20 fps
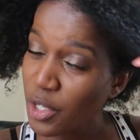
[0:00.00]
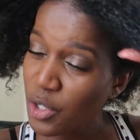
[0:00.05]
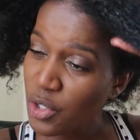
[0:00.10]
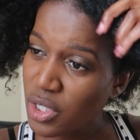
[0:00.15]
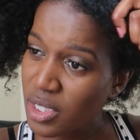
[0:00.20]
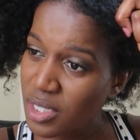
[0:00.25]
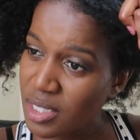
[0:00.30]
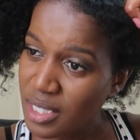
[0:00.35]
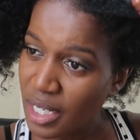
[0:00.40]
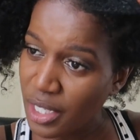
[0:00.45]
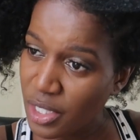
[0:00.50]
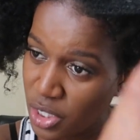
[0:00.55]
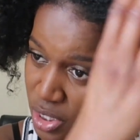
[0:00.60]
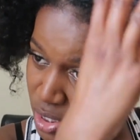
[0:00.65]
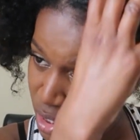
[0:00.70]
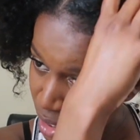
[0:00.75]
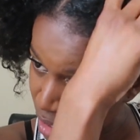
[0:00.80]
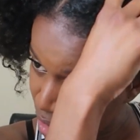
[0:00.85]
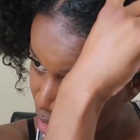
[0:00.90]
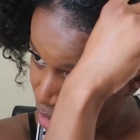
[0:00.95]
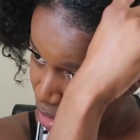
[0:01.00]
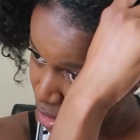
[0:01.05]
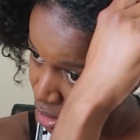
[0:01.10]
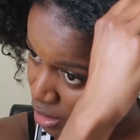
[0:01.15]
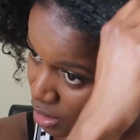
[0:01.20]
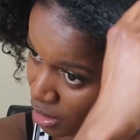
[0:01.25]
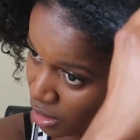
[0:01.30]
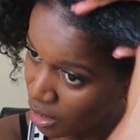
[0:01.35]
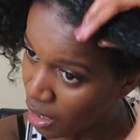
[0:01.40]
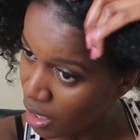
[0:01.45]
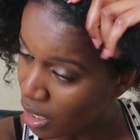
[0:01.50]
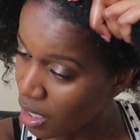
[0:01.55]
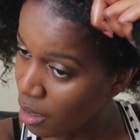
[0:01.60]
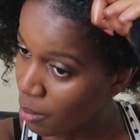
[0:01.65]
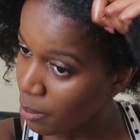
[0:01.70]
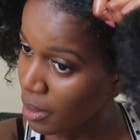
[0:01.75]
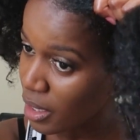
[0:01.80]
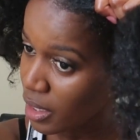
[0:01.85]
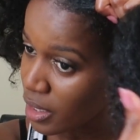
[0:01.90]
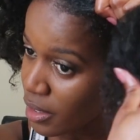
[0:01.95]
usually section it
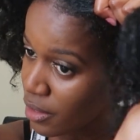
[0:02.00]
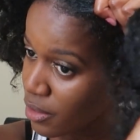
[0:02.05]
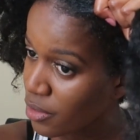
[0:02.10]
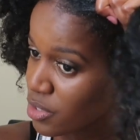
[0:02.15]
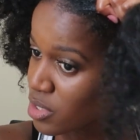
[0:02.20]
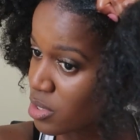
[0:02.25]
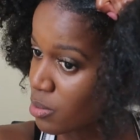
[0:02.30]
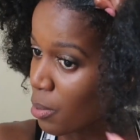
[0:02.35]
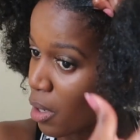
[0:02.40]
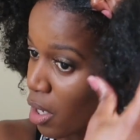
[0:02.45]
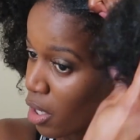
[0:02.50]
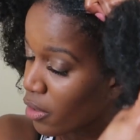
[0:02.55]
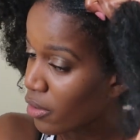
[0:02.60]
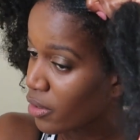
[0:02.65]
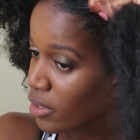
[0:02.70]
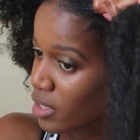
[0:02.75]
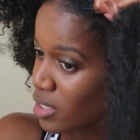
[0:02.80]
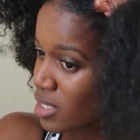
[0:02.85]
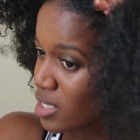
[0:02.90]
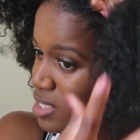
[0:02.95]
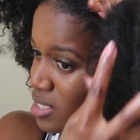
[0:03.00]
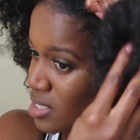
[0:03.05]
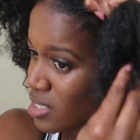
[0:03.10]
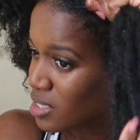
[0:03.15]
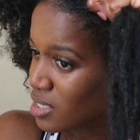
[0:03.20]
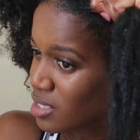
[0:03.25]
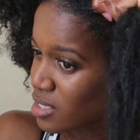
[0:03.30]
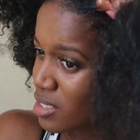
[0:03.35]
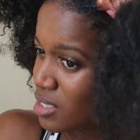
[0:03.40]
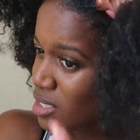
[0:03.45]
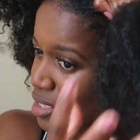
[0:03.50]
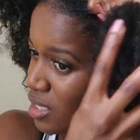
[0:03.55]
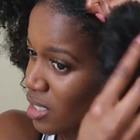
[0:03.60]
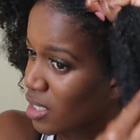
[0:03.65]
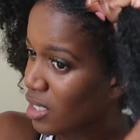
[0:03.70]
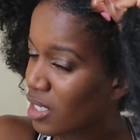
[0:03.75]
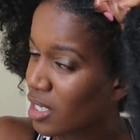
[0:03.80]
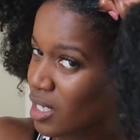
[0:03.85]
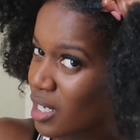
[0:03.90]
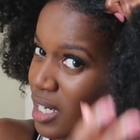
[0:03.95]
a little smaller because
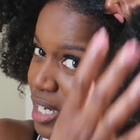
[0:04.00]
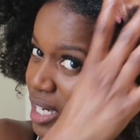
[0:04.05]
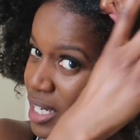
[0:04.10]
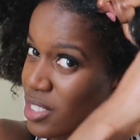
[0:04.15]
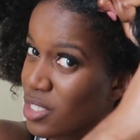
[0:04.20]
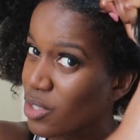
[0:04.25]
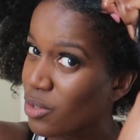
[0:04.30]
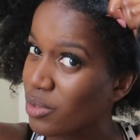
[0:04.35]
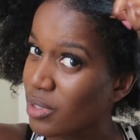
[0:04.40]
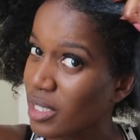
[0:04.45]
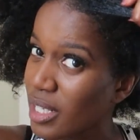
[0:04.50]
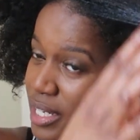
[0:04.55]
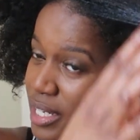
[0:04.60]
I don't